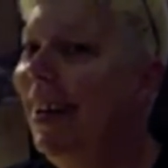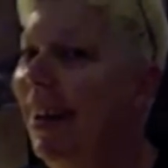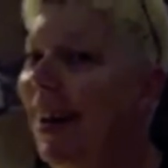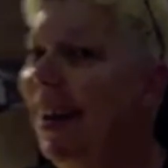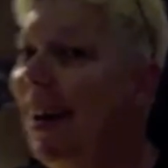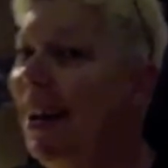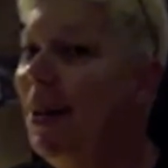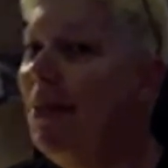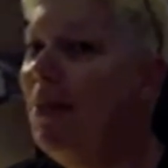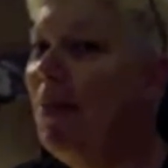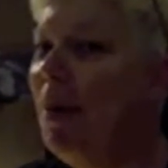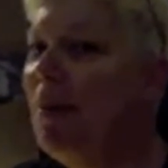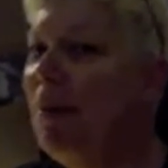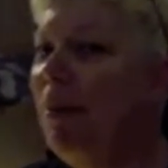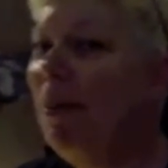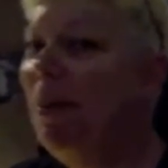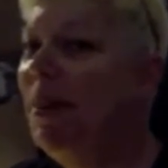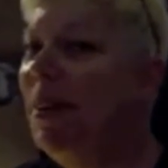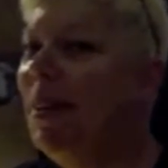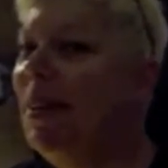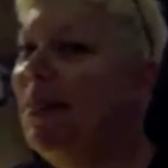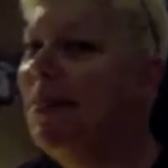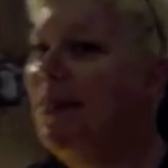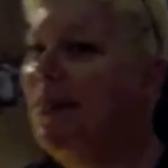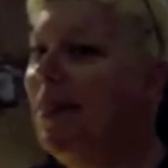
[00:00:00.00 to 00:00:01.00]
And Memory
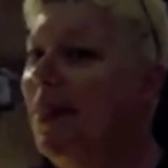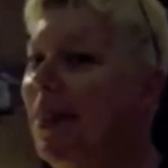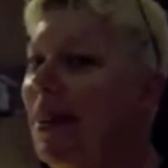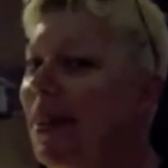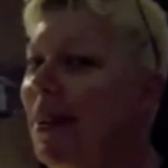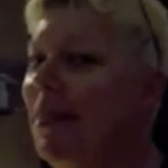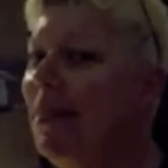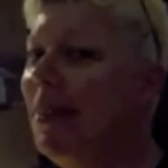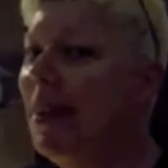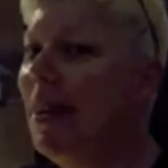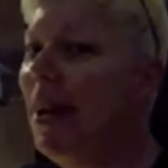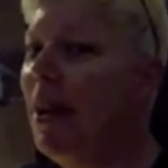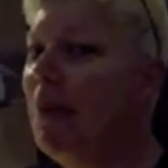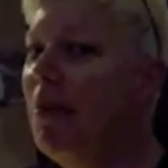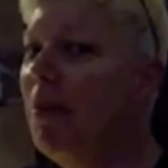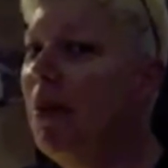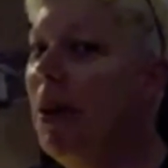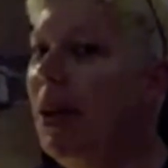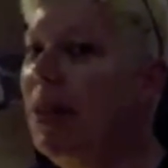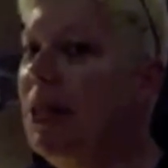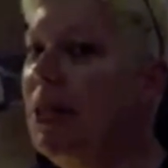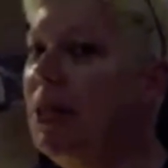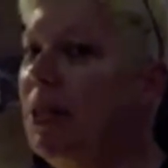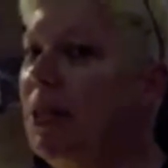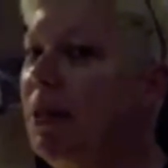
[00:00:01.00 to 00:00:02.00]
Theatre is a
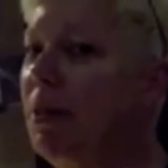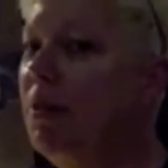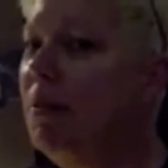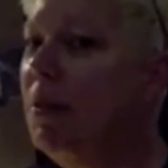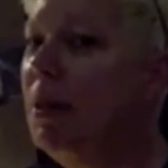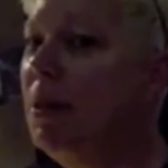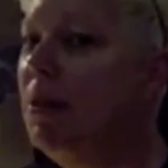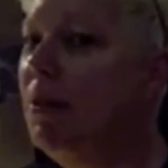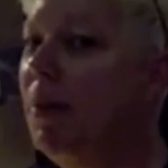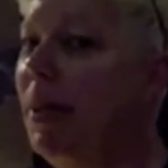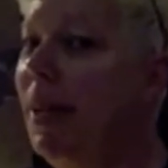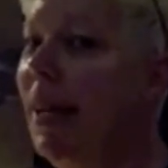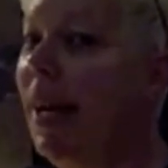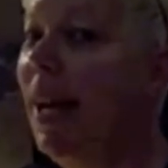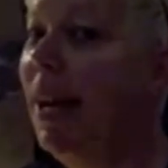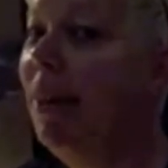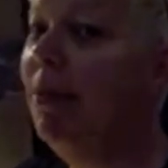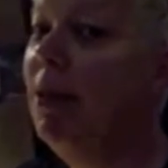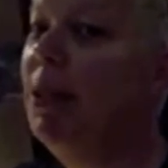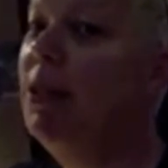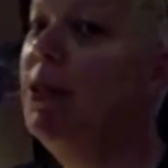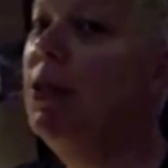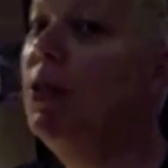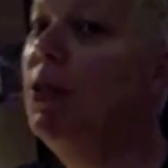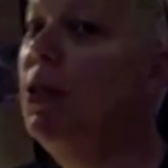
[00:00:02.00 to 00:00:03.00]
collaboration between
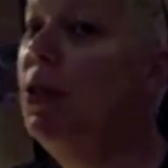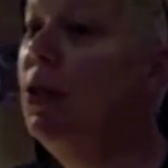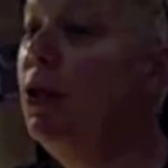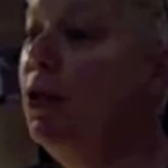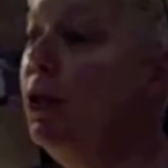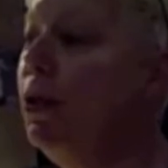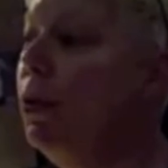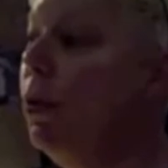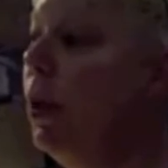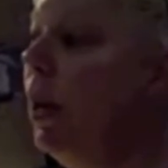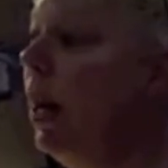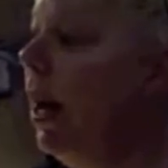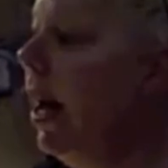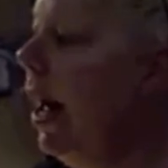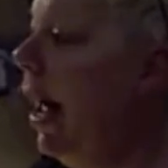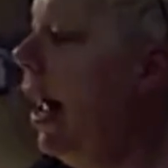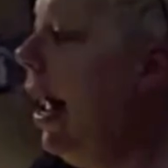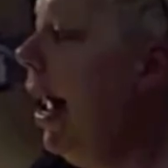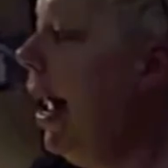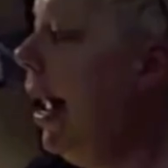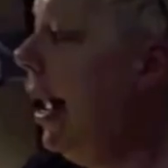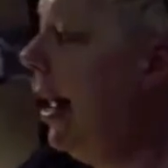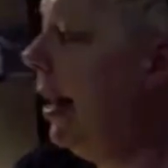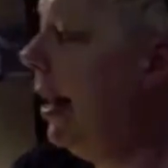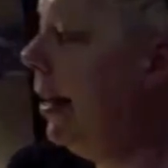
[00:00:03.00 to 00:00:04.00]
Gallery 2
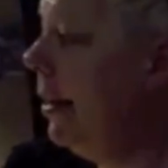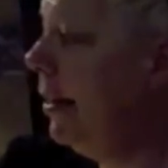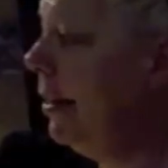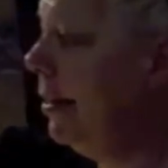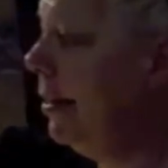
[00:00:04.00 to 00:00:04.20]
and